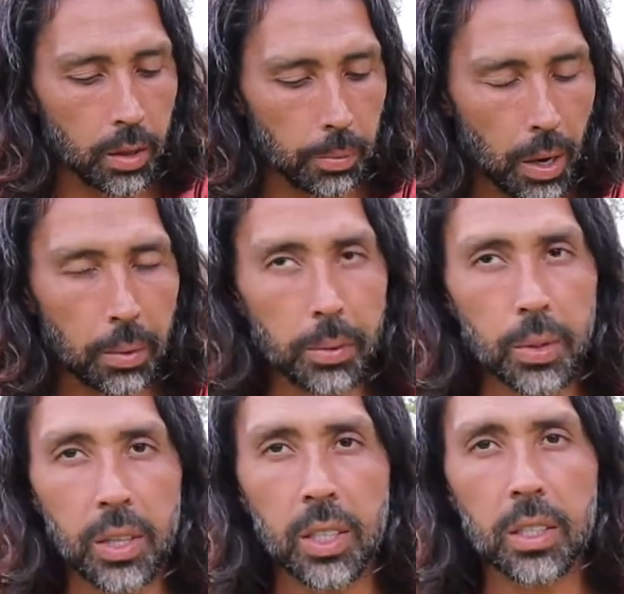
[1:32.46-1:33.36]
The problem
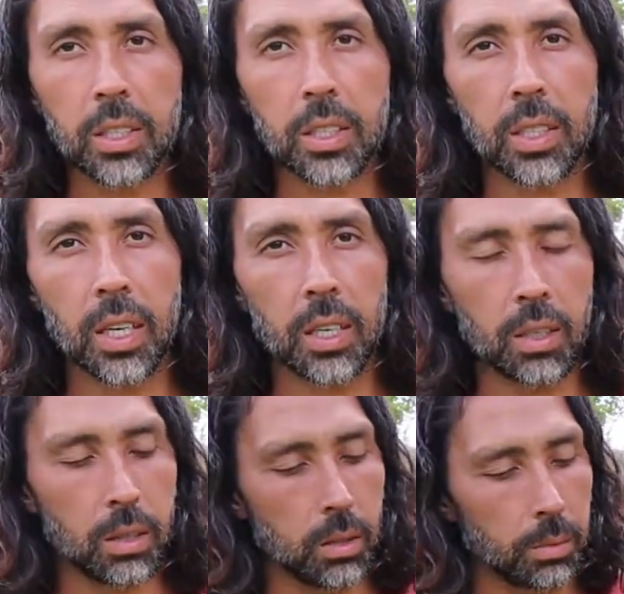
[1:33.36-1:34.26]
with this is that
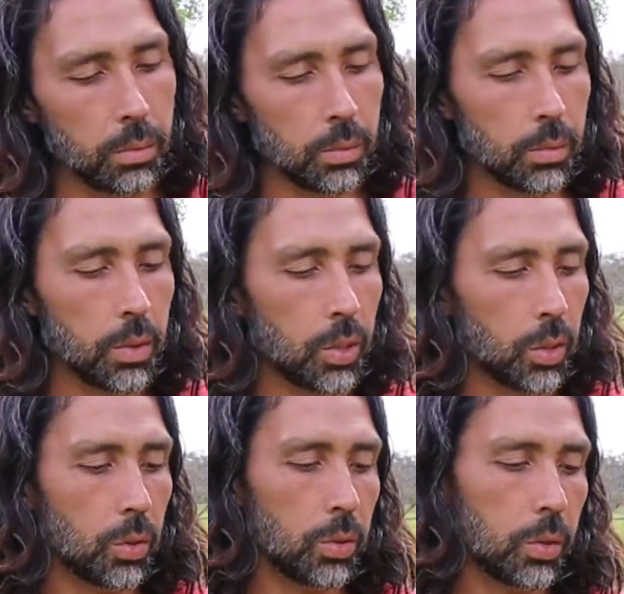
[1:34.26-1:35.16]
you
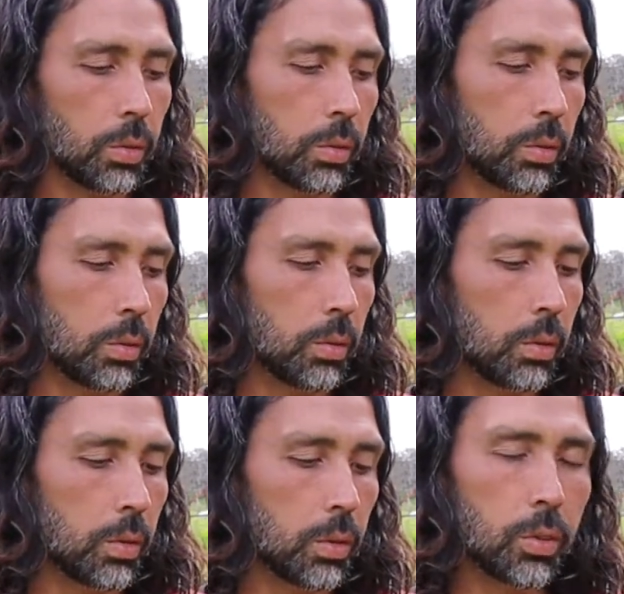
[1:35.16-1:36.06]
know,
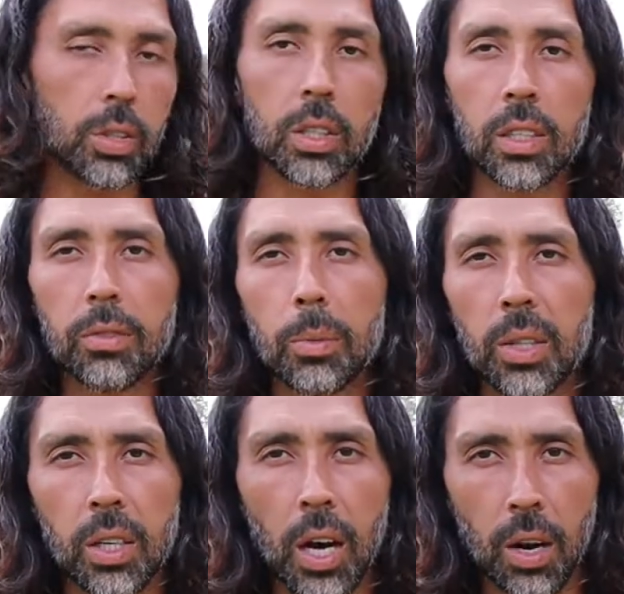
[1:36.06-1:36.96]
you can leave them
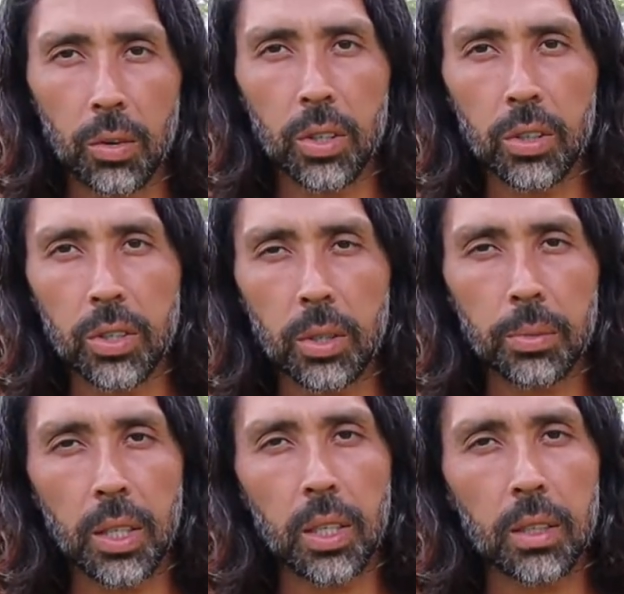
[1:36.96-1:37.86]
on the counter or
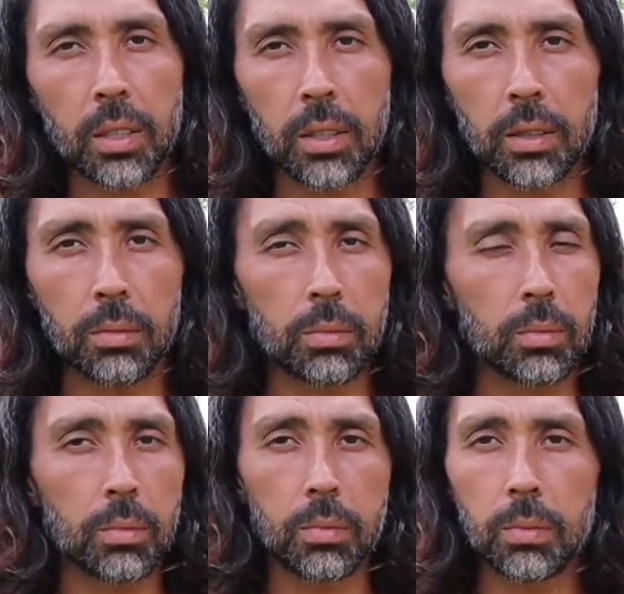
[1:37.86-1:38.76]
something, and then
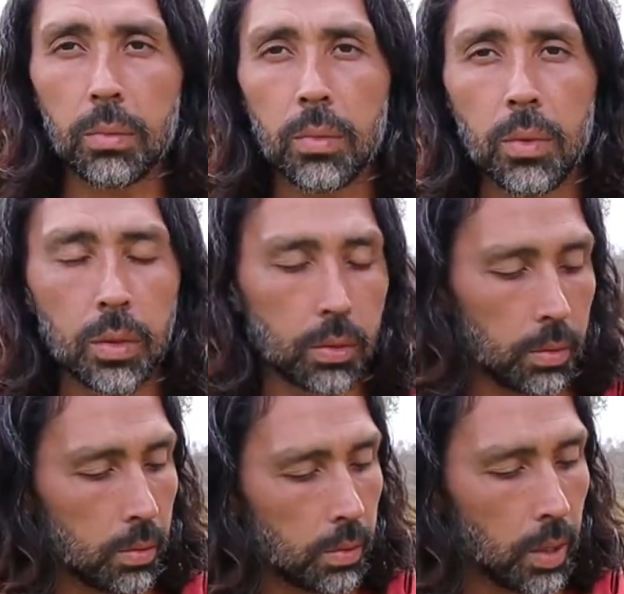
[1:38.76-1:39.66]

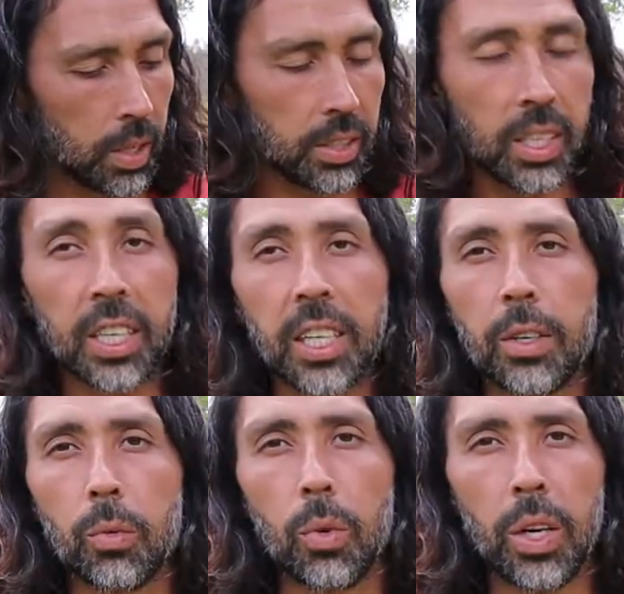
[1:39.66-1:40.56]
as they
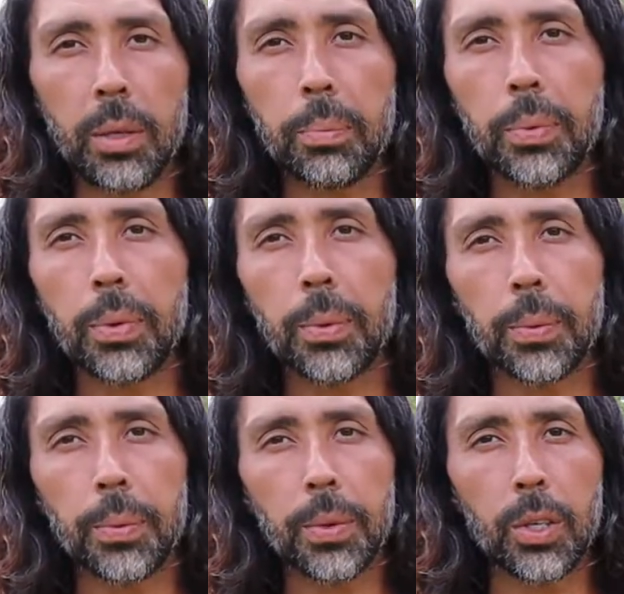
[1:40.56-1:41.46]
get ripe,
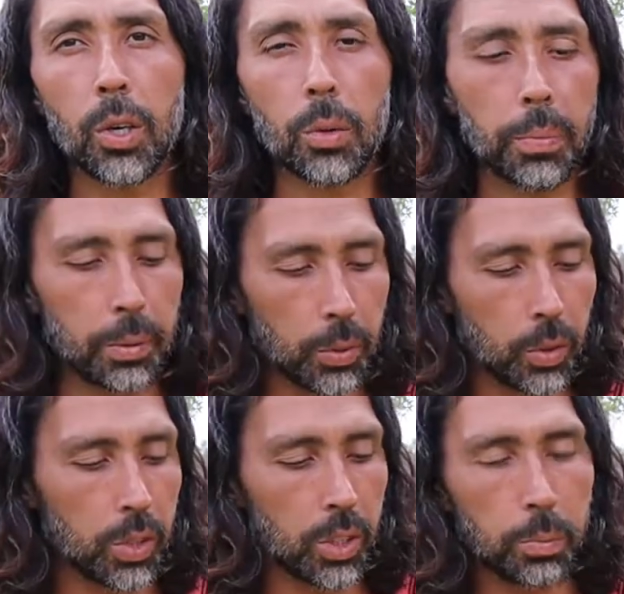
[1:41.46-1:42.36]
you know,
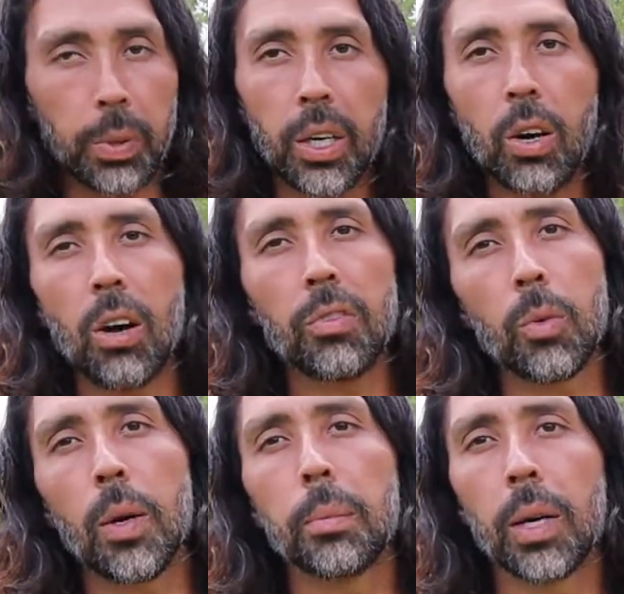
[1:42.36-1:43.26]
people will just pick off
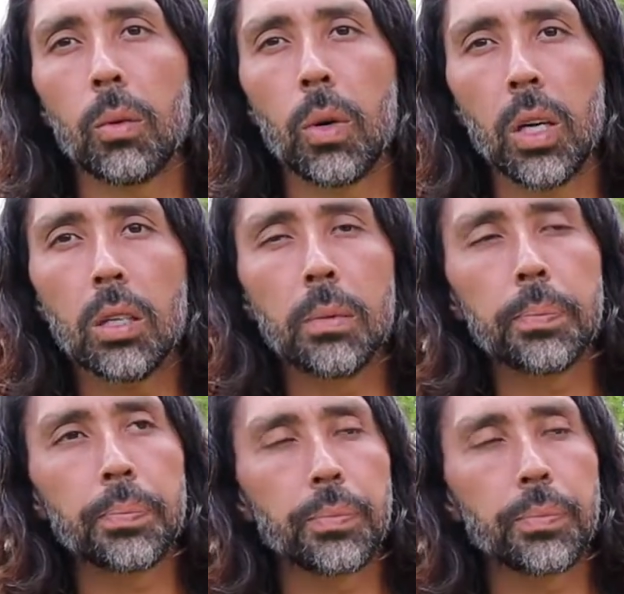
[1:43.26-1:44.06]
one by one.